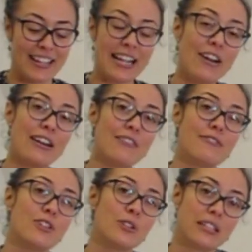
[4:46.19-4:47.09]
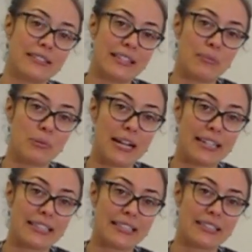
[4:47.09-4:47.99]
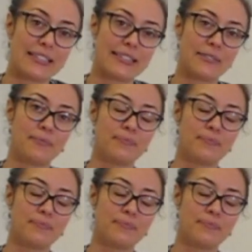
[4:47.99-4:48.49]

Now our focusing practice.